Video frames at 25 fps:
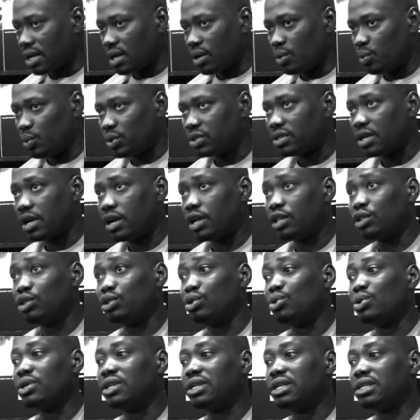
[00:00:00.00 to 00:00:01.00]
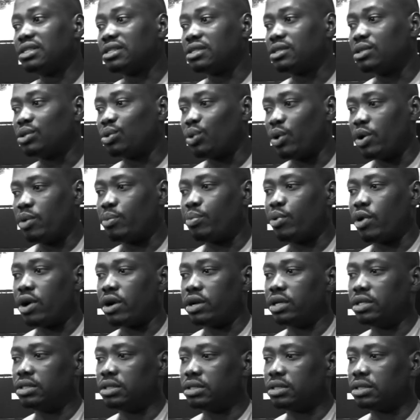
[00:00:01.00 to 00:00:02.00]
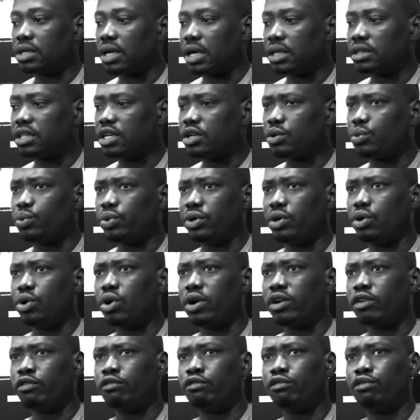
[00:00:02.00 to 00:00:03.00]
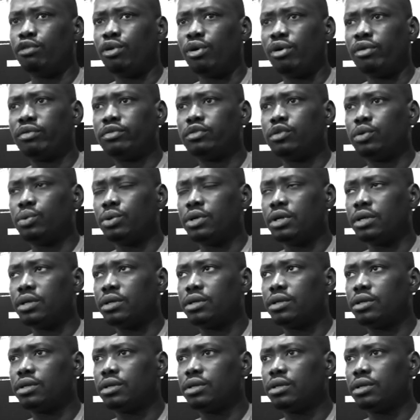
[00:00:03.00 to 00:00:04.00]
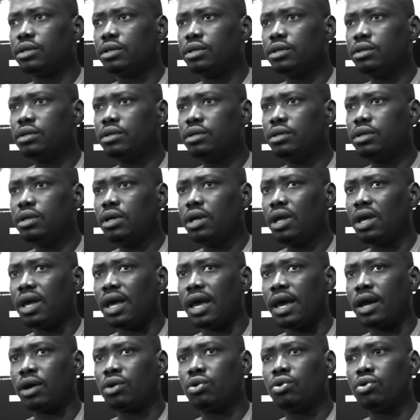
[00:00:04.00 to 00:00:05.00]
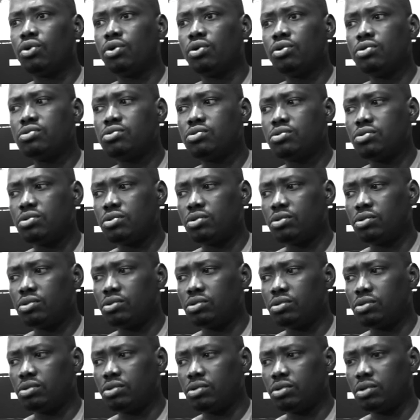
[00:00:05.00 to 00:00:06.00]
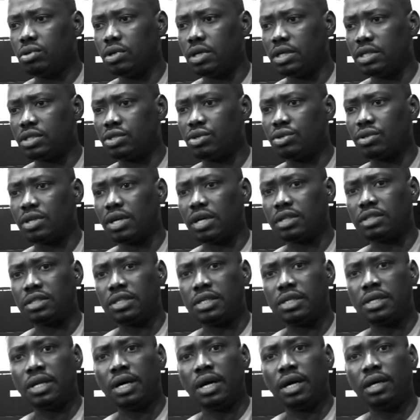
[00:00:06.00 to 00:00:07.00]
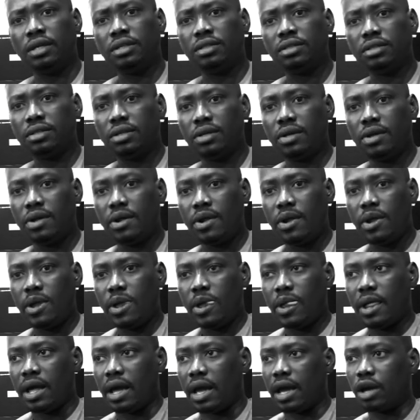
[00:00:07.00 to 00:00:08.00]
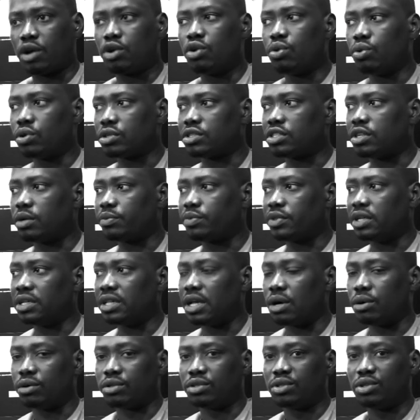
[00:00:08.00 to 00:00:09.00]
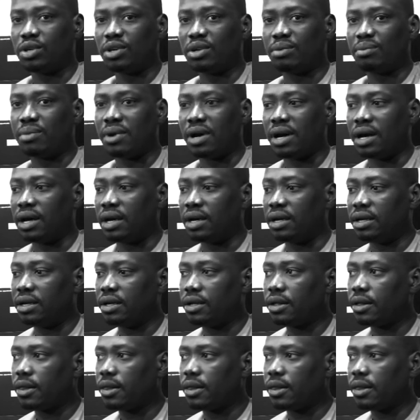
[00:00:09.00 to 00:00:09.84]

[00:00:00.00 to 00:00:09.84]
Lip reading: we started doing these throwing parties. I think we got involved with Echo in 2009. Echo was something that was done by